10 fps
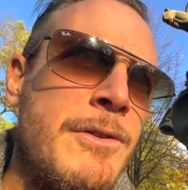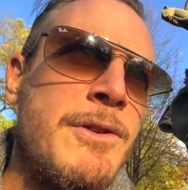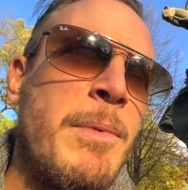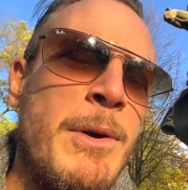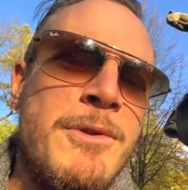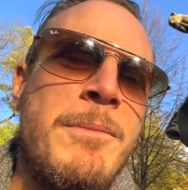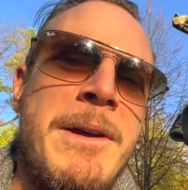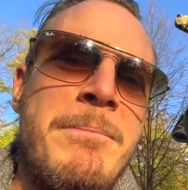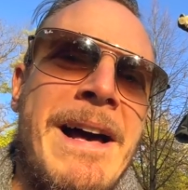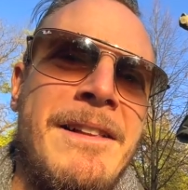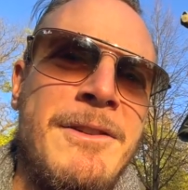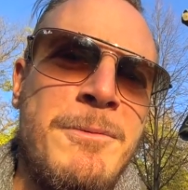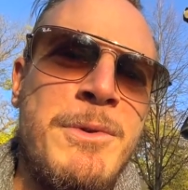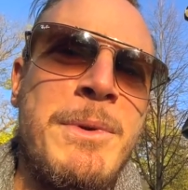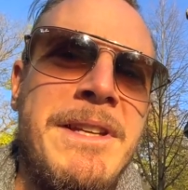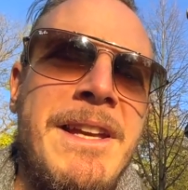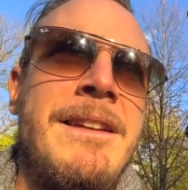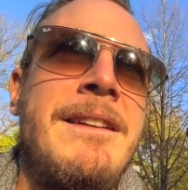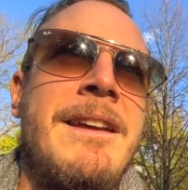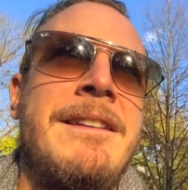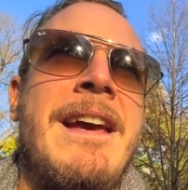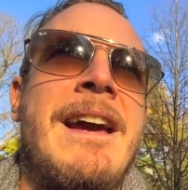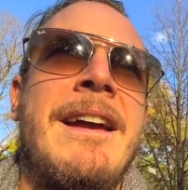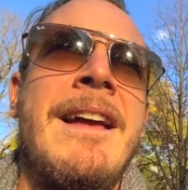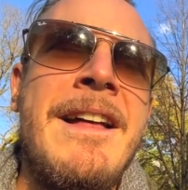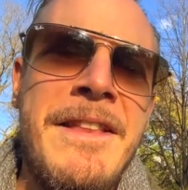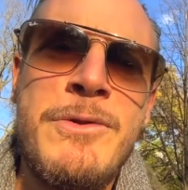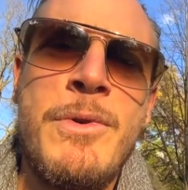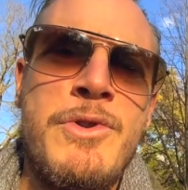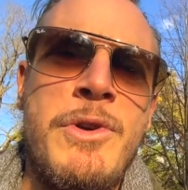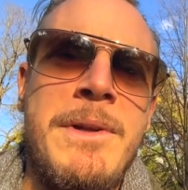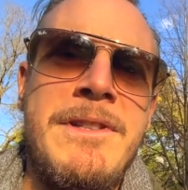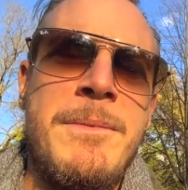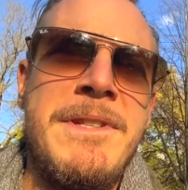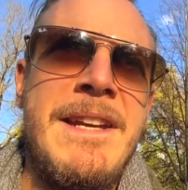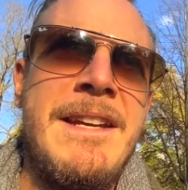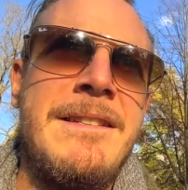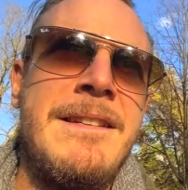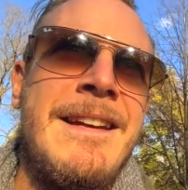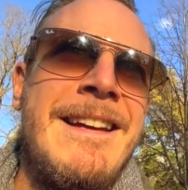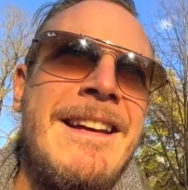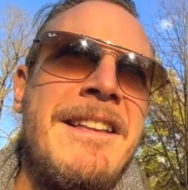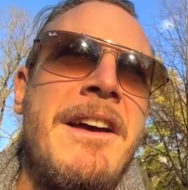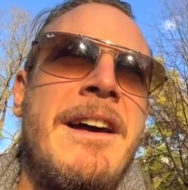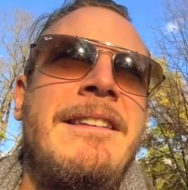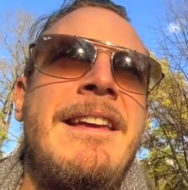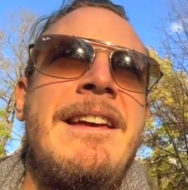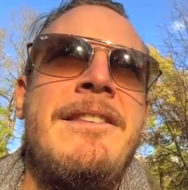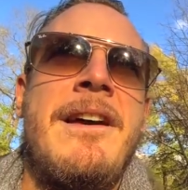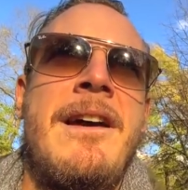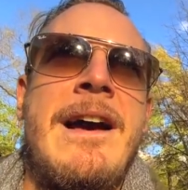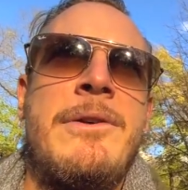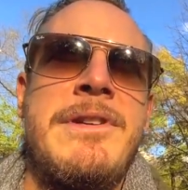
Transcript: You're supposed to be in balance between yin and yang. That's what true intimacy is. The idea that our